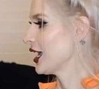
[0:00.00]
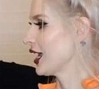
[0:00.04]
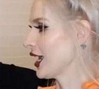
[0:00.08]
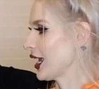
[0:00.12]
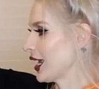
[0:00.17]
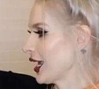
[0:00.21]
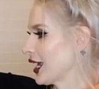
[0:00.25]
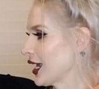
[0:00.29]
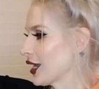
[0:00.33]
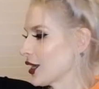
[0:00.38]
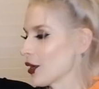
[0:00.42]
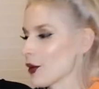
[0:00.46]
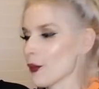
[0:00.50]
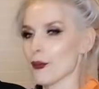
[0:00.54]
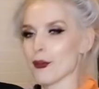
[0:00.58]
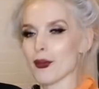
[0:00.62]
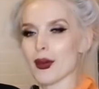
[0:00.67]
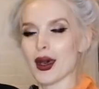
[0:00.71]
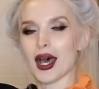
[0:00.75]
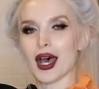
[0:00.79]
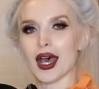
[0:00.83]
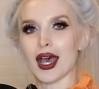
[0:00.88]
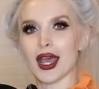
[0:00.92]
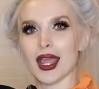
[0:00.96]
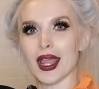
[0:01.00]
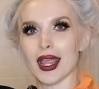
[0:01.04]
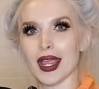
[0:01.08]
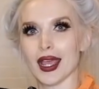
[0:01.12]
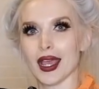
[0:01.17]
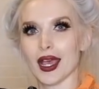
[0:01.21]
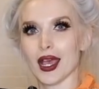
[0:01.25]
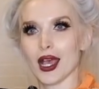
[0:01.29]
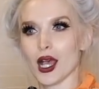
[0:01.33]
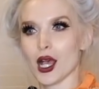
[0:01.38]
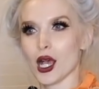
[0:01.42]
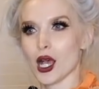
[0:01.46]
and my
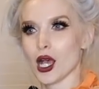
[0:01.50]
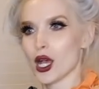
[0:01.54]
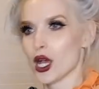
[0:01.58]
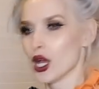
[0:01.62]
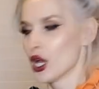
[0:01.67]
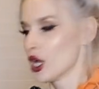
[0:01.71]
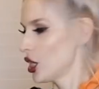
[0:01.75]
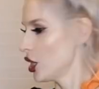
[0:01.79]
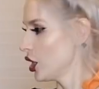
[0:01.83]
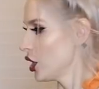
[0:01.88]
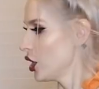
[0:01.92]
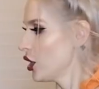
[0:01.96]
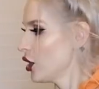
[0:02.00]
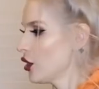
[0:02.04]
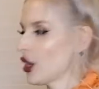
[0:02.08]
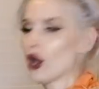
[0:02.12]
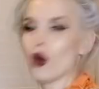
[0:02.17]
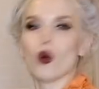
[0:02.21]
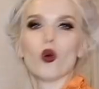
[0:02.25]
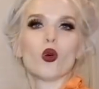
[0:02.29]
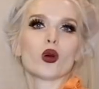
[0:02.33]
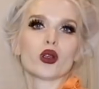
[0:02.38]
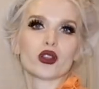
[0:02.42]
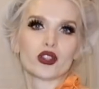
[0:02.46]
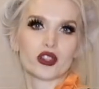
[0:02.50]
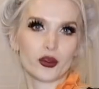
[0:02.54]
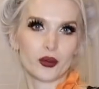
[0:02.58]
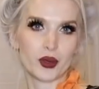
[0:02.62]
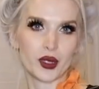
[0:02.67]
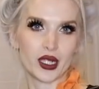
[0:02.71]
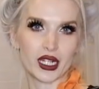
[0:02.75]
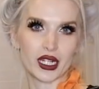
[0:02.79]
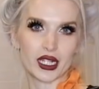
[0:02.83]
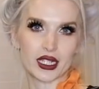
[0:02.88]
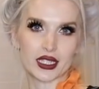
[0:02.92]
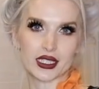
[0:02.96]

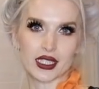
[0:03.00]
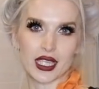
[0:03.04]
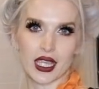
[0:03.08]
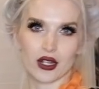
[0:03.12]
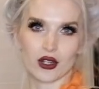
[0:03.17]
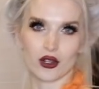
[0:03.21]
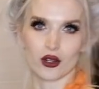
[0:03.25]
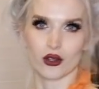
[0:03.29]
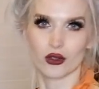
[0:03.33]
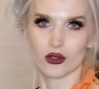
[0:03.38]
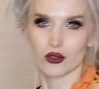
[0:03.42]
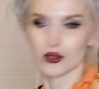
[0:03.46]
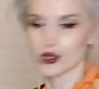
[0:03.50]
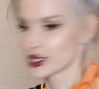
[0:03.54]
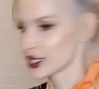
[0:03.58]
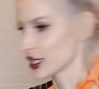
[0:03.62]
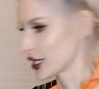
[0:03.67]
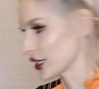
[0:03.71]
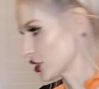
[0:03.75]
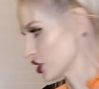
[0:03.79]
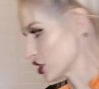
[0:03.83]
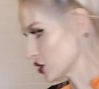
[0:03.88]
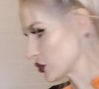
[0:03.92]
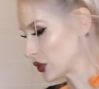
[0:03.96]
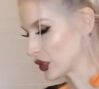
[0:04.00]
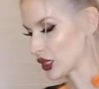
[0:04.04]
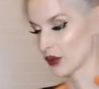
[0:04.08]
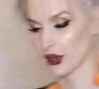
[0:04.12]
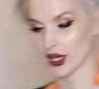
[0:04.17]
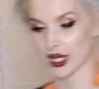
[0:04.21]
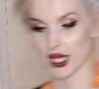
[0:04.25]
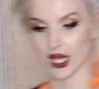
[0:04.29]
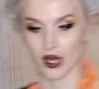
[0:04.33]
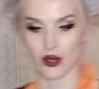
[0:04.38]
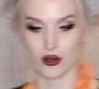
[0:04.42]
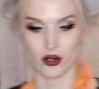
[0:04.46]
orthopedic sandals that I just put on my
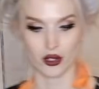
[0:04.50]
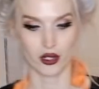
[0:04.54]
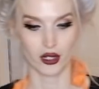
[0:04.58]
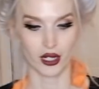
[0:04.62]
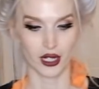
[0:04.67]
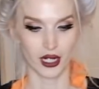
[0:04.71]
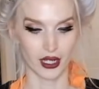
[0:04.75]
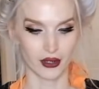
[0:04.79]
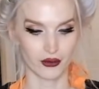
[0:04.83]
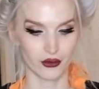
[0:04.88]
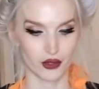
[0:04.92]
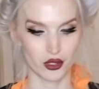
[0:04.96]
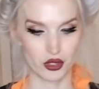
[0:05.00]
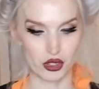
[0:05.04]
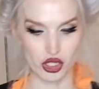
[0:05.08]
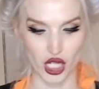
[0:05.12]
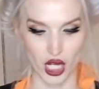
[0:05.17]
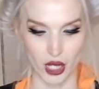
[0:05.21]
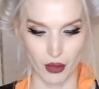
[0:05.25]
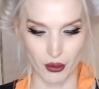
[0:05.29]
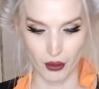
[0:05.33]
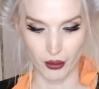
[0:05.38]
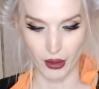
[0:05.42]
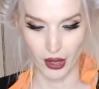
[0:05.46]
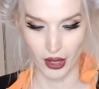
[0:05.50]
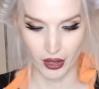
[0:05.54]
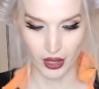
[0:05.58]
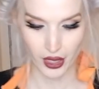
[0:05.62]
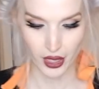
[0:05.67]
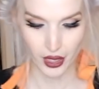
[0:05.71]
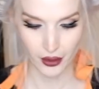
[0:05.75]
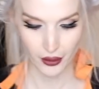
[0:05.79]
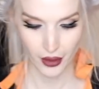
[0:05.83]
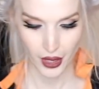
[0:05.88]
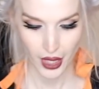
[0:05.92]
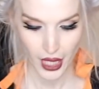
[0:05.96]
counter and I have no shame about
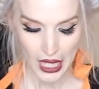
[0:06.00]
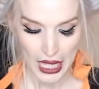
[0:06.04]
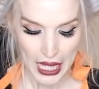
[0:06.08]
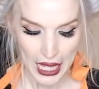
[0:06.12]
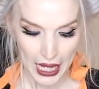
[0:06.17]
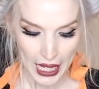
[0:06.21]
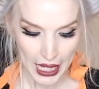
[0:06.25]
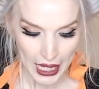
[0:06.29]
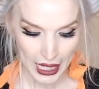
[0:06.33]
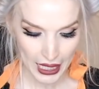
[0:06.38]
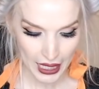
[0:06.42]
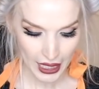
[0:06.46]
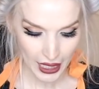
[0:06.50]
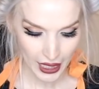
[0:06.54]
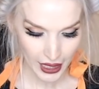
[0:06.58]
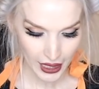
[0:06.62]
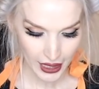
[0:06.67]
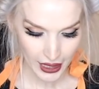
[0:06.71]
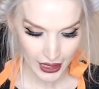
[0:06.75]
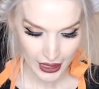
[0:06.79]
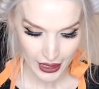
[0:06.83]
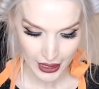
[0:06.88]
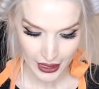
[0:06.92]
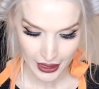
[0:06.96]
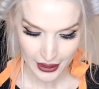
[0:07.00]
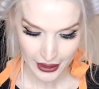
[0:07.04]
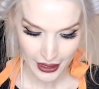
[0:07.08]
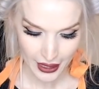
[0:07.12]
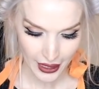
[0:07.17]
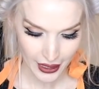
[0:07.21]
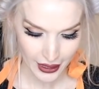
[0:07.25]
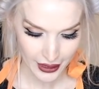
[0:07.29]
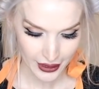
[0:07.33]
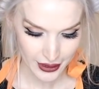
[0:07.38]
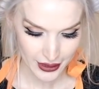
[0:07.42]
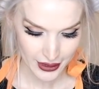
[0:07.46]
it. And
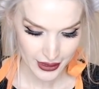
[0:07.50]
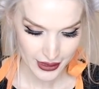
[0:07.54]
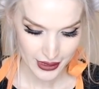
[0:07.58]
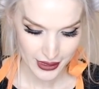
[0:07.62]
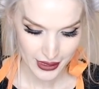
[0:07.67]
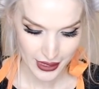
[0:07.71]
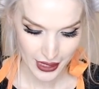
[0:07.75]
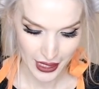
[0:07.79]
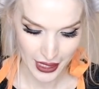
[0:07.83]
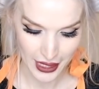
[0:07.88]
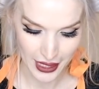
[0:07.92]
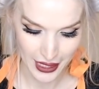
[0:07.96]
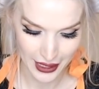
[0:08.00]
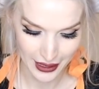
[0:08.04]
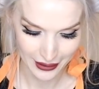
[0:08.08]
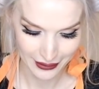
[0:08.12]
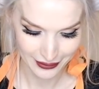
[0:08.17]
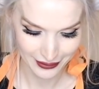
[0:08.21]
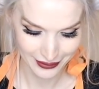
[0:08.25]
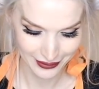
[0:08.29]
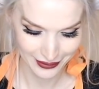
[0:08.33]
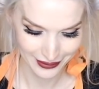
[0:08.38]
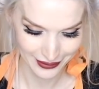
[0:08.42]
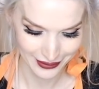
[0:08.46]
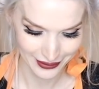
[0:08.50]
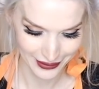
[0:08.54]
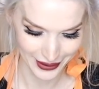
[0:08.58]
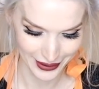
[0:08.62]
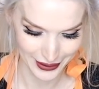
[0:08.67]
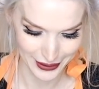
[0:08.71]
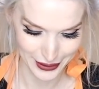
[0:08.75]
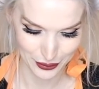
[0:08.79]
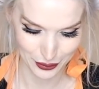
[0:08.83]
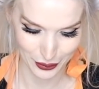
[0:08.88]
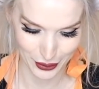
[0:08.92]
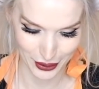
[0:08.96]
that is
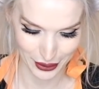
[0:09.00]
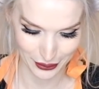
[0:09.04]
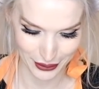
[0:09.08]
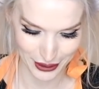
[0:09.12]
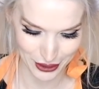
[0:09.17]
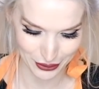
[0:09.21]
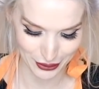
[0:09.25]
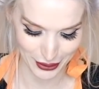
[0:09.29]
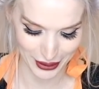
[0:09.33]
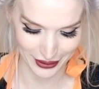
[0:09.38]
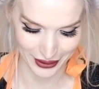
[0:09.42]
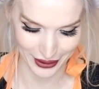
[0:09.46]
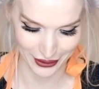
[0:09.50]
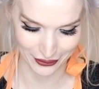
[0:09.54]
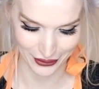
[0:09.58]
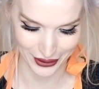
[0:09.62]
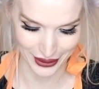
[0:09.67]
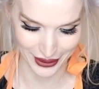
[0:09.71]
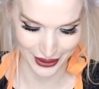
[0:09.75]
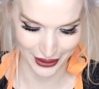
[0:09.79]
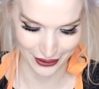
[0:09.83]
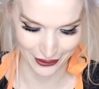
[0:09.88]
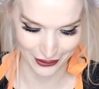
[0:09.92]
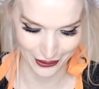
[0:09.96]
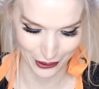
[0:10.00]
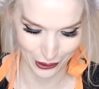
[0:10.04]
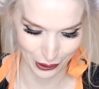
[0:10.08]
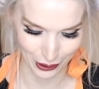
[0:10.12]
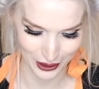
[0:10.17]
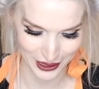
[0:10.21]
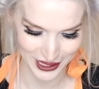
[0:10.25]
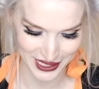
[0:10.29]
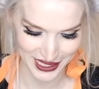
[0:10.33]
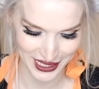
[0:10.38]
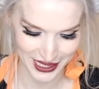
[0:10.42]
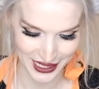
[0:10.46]
pretty much my life right now in
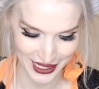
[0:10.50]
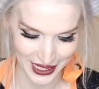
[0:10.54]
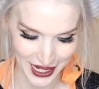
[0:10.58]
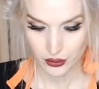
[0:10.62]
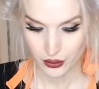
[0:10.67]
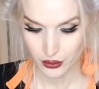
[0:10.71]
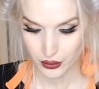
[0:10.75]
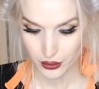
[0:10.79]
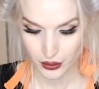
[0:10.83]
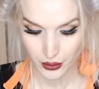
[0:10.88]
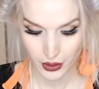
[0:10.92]
quarantine.